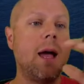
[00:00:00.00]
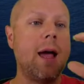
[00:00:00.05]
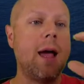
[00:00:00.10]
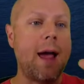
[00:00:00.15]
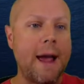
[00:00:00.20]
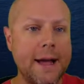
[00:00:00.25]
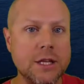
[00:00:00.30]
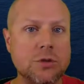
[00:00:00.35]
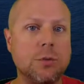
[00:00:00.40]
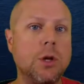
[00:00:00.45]

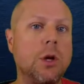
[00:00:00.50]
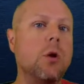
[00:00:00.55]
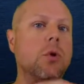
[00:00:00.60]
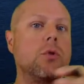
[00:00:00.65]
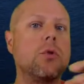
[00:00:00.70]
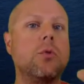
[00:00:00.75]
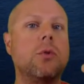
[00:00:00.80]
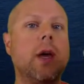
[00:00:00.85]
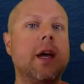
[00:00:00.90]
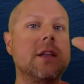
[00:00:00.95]
as we
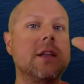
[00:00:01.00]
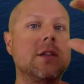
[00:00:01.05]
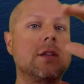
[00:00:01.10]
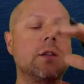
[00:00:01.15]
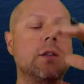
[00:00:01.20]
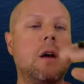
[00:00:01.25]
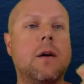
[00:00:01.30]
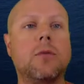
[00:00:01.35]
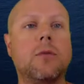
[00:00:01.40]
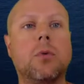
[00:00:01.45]
go through that
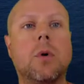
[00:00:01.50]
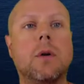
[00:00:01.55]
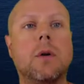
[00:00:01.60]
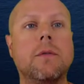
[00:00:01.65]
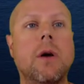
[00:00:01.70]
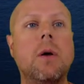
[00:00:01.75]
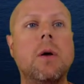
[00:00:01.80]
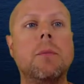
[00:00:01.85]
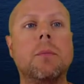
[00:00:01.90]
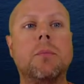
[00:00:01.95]
software
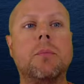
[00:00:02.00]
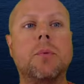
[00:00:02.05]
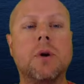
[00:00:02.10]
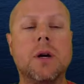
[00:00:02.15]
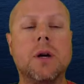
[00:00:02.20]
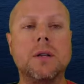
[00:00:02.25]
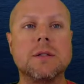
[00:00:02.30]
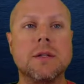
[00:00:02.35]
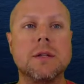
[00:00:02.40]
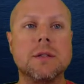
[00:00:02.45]
development
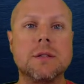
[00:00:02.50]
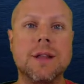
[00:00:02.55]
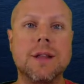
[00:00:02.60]
process,